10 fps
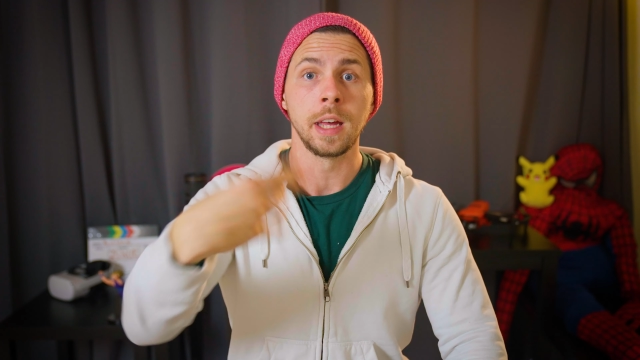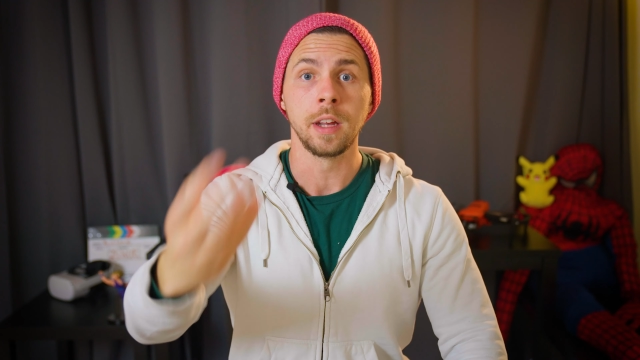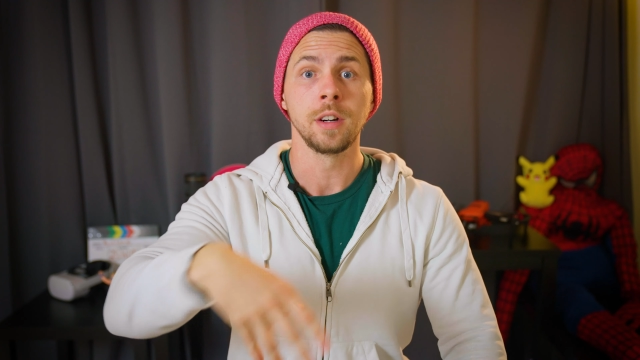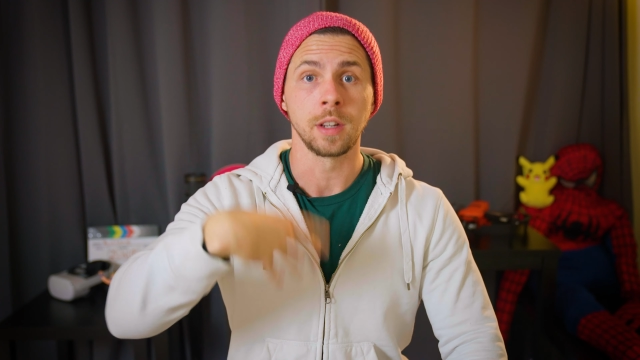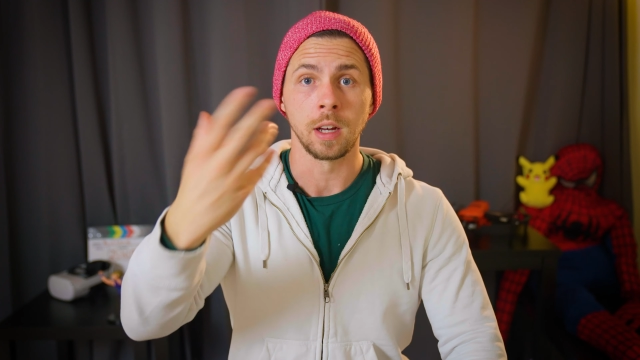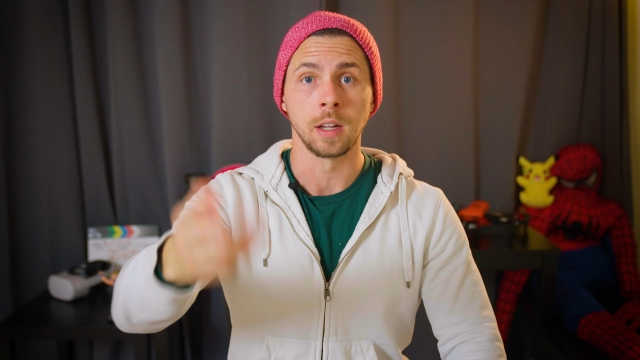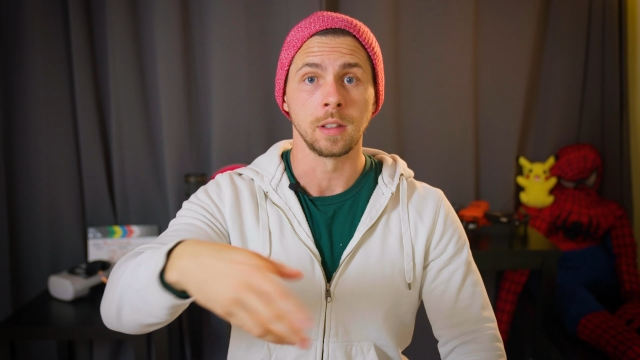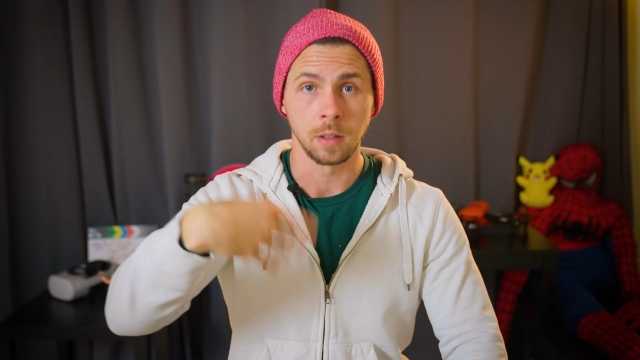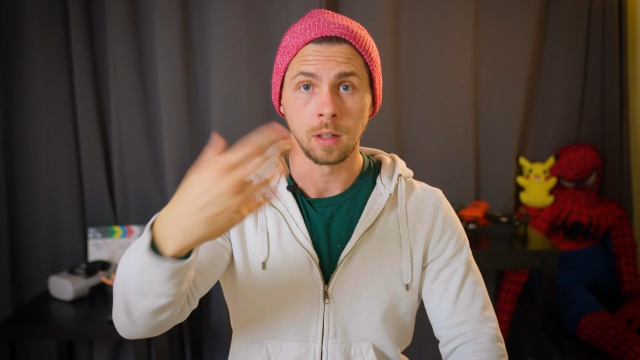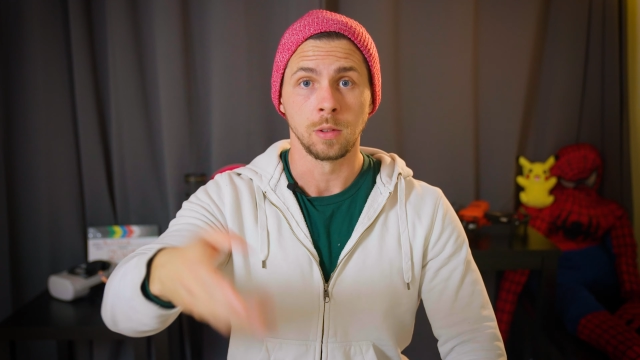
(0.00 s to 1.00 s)
intercut.
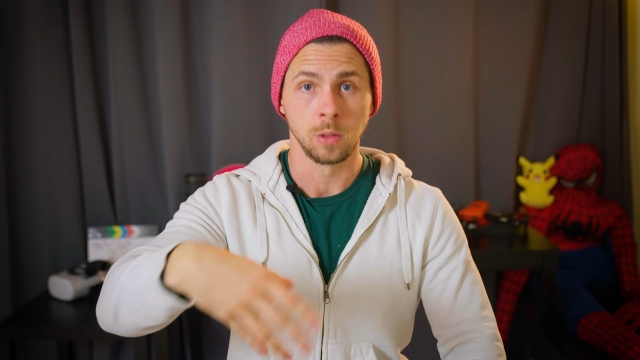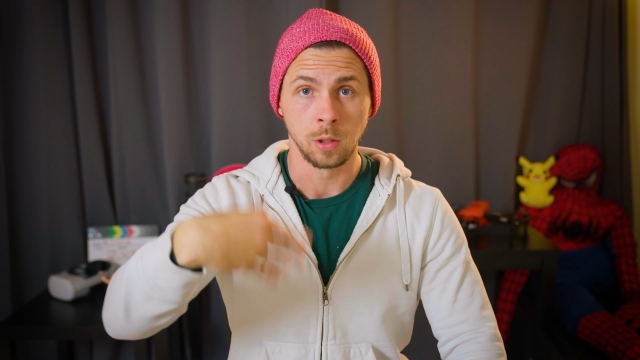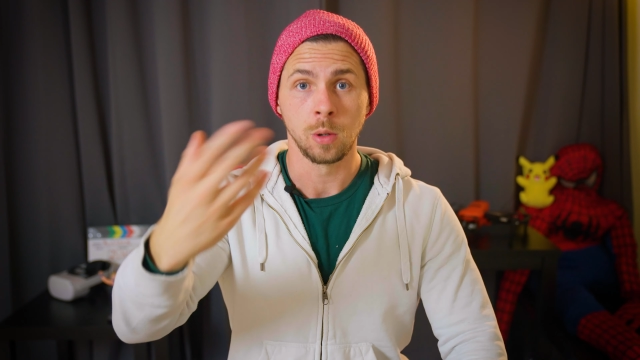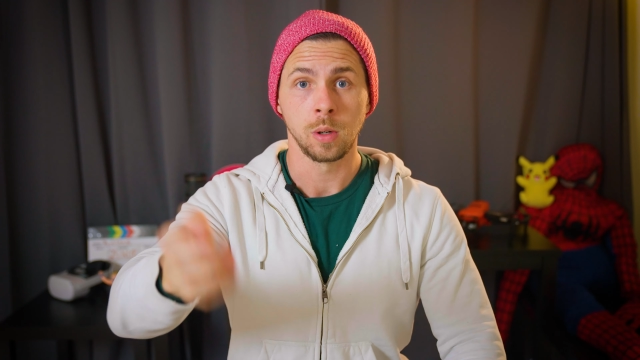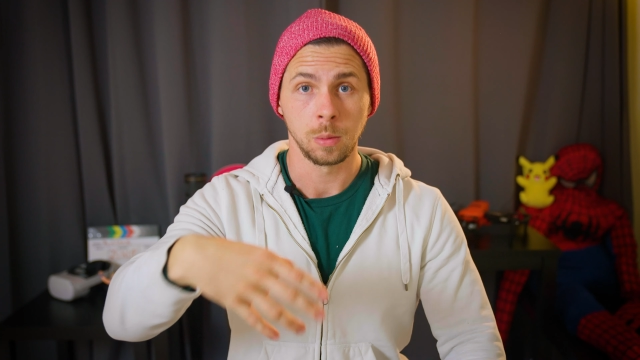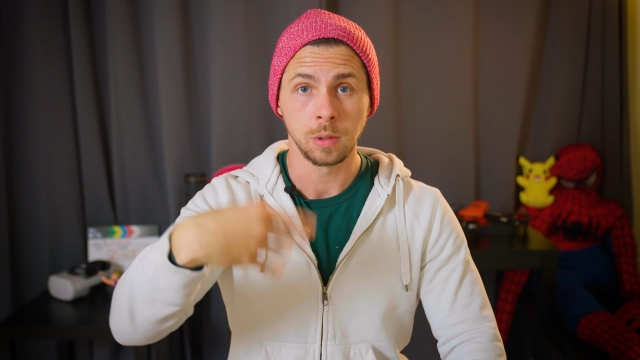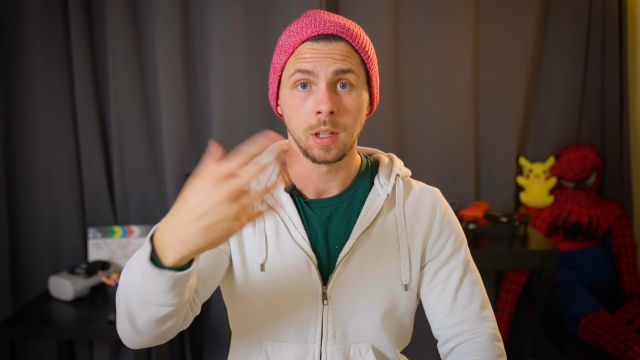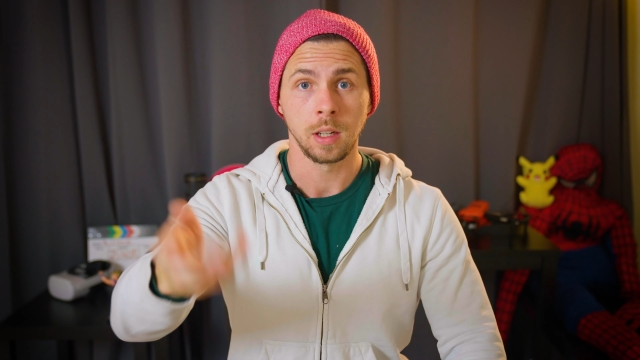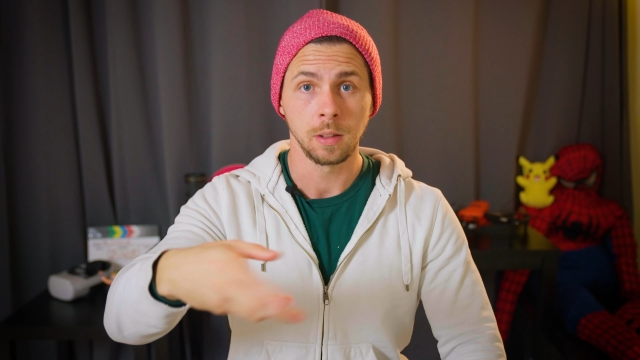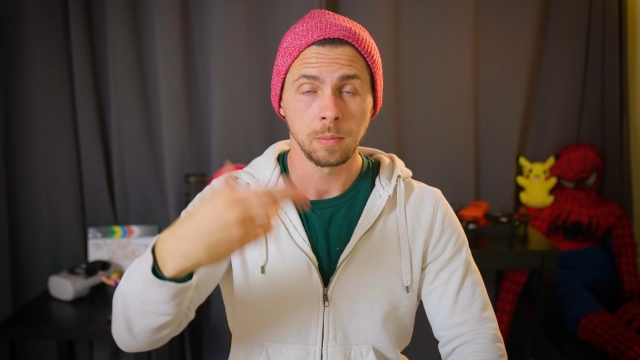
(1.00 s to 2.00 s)
You know what I'm
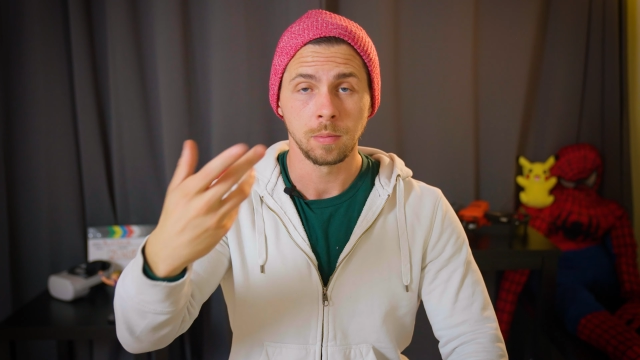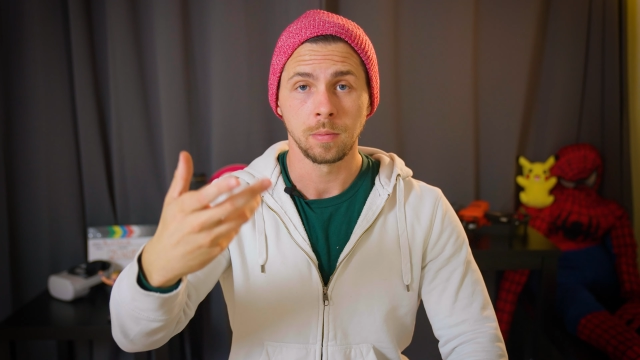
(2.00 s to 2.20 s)
saying?